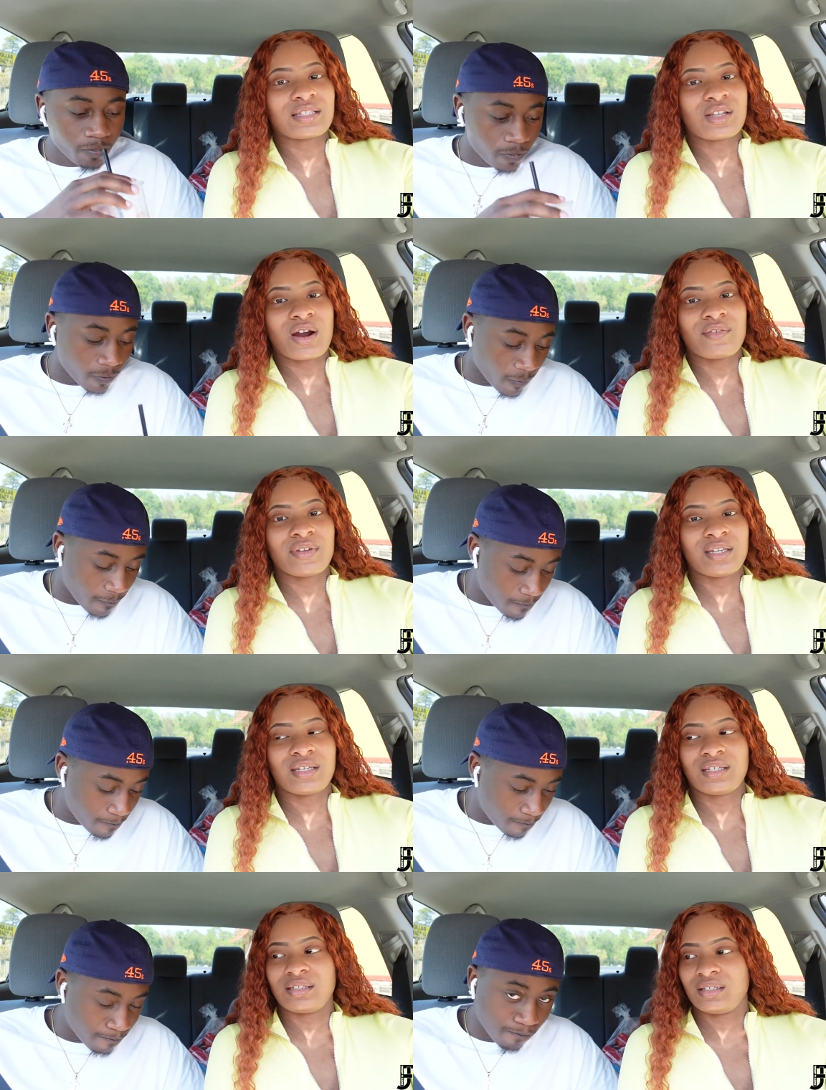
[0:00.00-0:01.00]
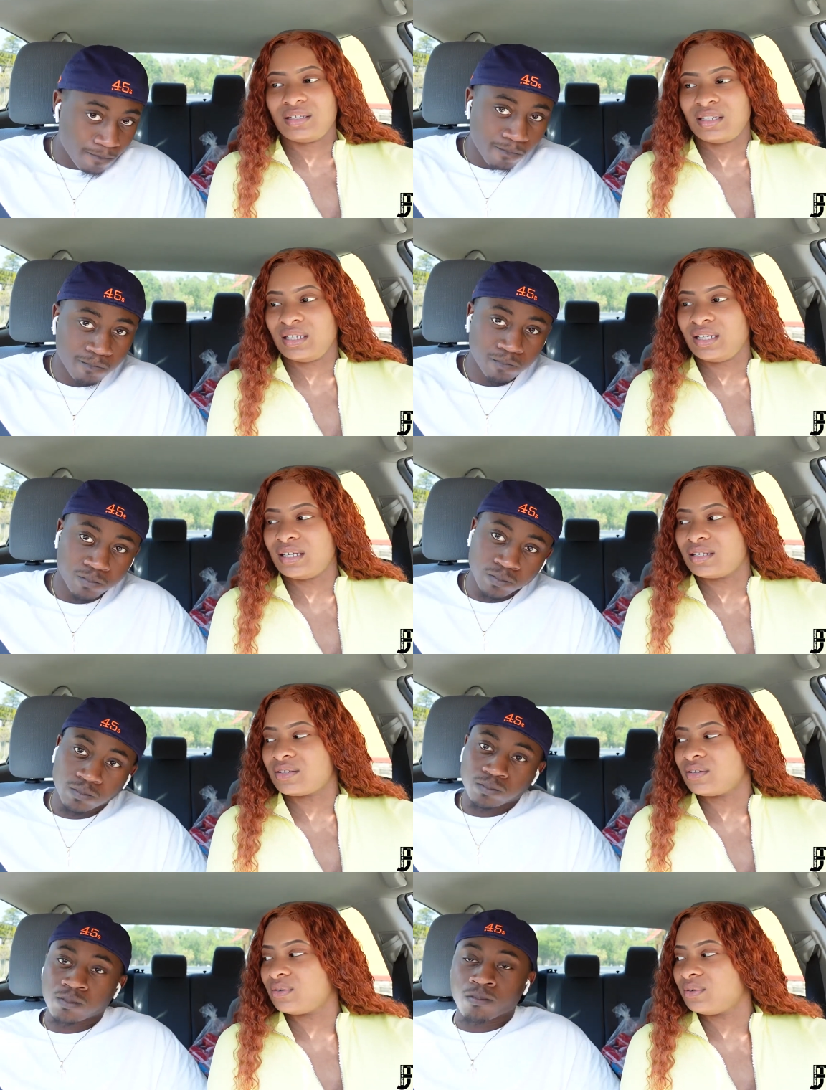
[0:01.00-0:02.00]
Speaker 1: starving, and he
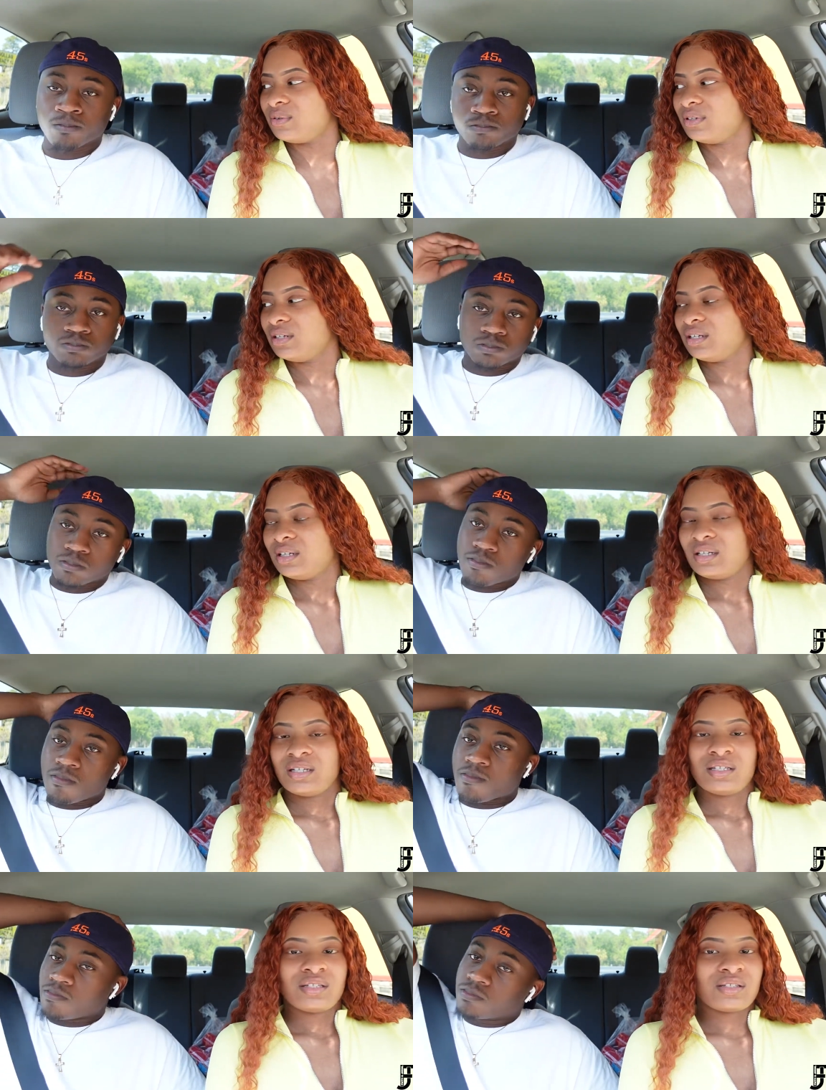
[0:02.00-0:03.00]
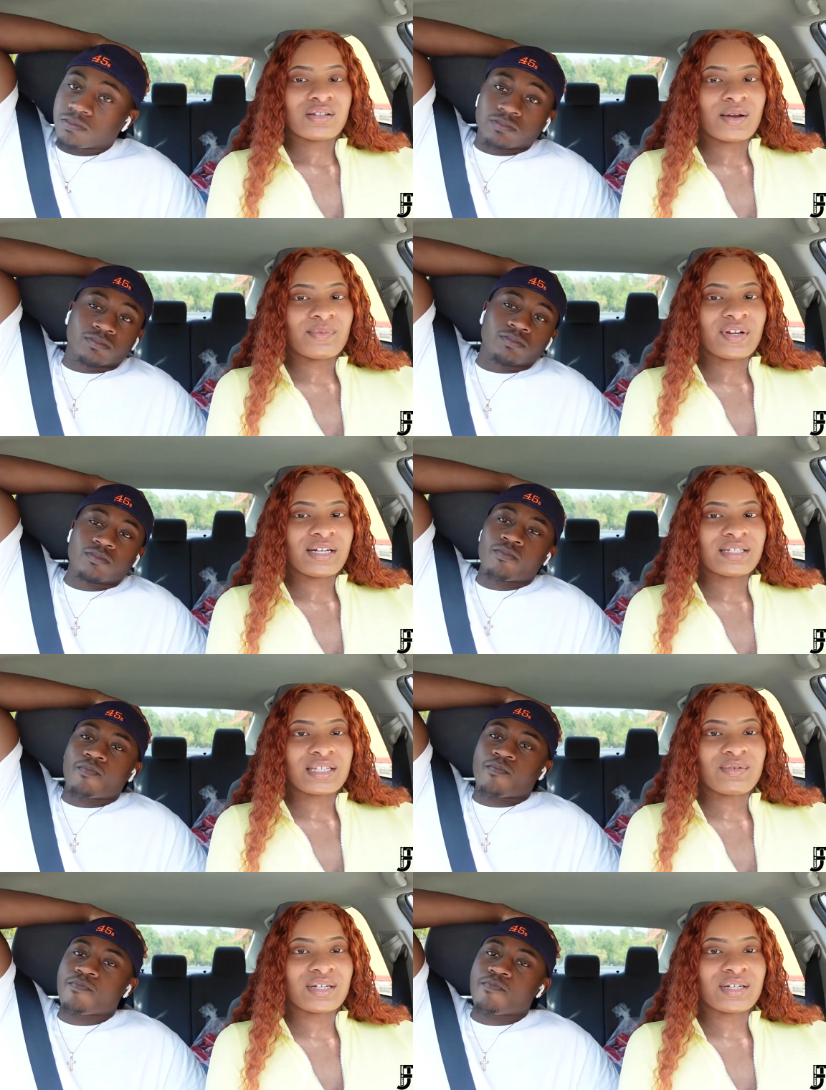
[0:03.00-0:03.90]
is too. So I'm ready to see